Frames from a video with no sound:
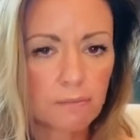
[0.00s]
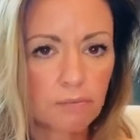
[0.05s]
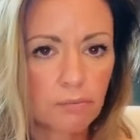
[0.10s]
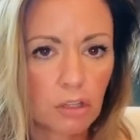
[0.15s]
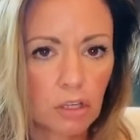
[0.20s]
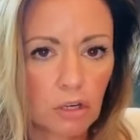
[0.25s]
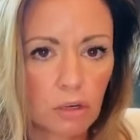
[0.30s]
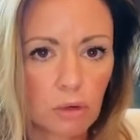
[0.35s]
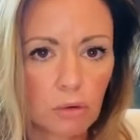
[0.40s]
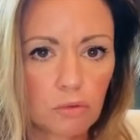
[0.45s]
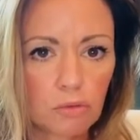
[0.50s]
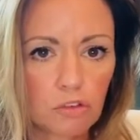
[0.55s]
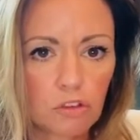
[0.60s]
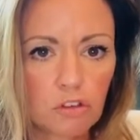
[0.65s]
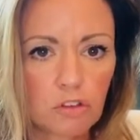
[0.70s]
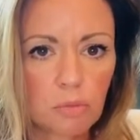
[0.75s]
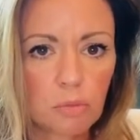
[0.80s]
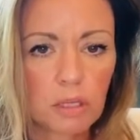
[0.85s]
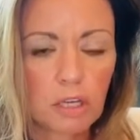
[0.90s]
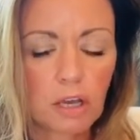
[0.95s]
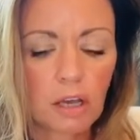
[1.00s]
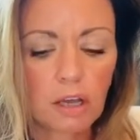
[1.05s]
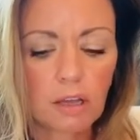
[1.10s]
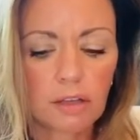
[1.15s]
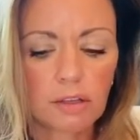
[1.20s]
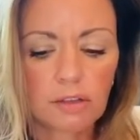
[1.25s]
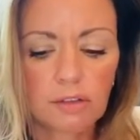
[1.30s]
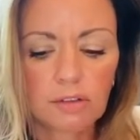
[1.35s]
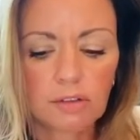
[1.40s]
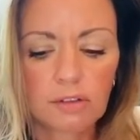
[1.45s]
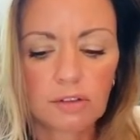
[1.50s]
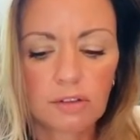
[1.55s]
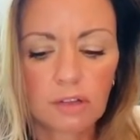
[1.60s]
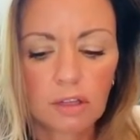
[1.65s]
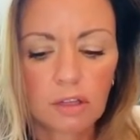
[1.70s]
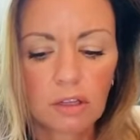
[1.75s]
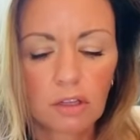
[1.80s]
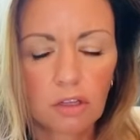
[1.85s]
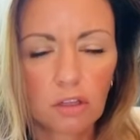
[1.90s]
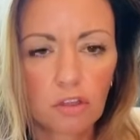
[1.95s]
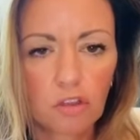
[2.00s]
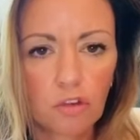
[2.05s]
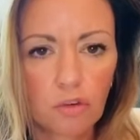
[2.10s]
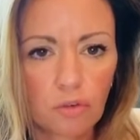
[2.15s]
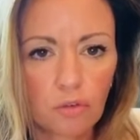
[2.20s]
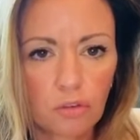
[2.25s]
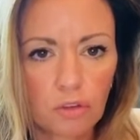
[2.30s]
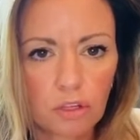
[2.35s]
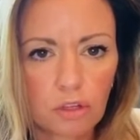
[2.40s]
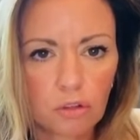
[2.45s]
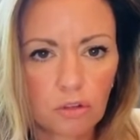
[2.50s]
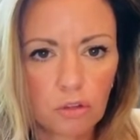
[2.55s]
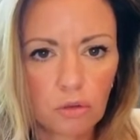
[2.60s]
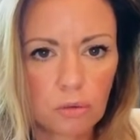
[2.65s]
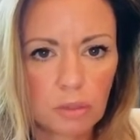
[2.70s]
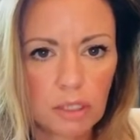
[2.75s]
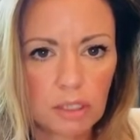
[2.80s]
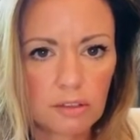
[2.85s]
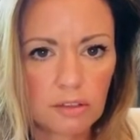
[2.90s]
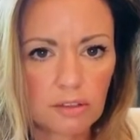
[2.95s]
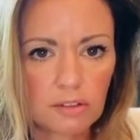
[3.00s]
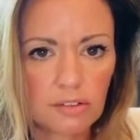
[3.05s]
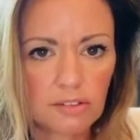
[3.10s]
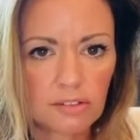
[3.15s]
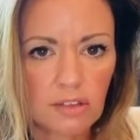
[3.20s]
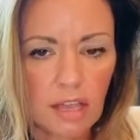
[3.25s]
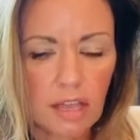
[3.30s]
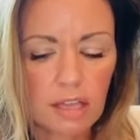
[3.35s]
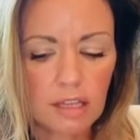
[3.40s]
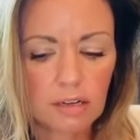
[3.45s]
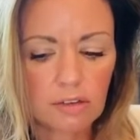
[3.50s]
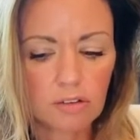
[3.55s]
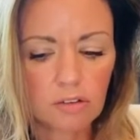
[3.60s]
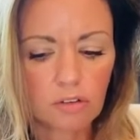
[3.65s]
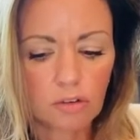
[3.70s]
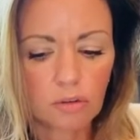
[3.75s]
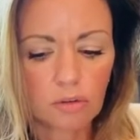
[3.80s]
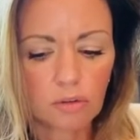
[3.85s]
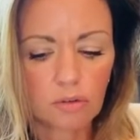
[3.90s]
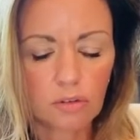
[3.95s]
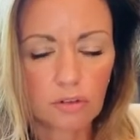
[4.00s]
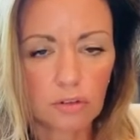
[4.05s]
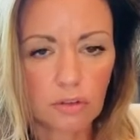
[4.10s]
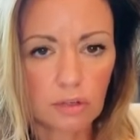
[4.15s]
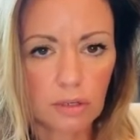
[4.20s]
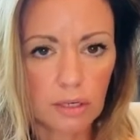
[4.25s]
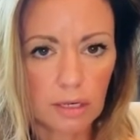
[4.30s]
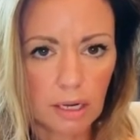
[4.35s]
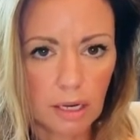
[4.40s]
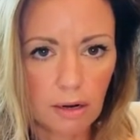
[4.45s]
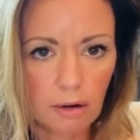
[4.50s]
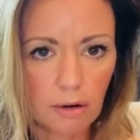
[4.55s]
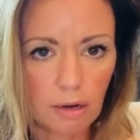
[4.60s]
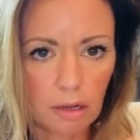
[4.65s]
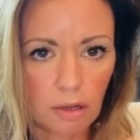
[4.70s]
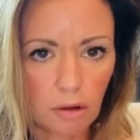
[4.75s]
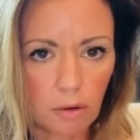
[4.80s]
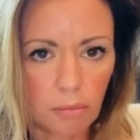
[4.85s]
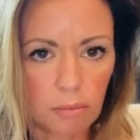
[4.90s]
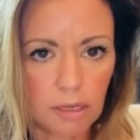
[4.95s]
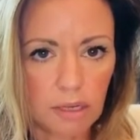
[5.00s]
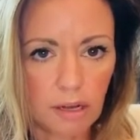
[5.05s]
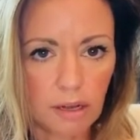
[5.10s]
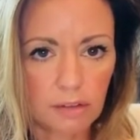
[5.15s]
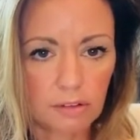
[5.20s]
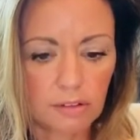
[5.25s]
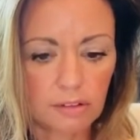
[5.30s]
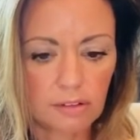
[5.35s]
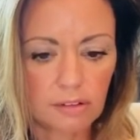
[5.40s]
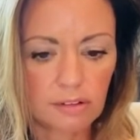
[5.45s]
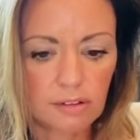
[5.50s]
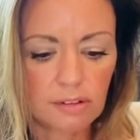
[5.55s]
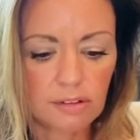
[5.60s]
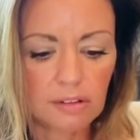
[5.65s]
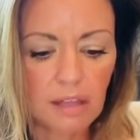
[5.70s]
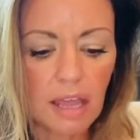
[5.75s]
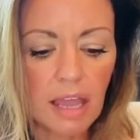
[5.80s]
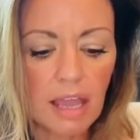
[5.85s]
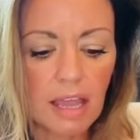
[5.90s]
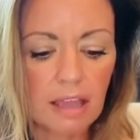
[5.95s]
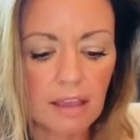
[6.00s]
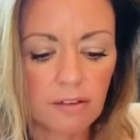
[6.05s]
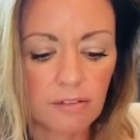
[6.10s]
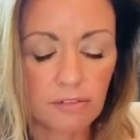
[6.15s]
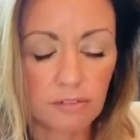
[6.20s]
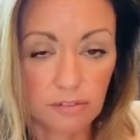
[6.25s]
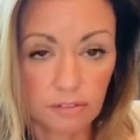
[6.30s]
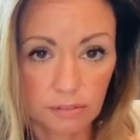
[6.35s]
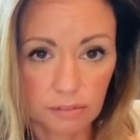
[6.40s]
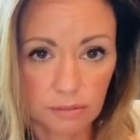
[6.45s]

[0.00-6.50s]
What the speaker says: You know, just because you feel you need to stay in a certain scenario because it's safe,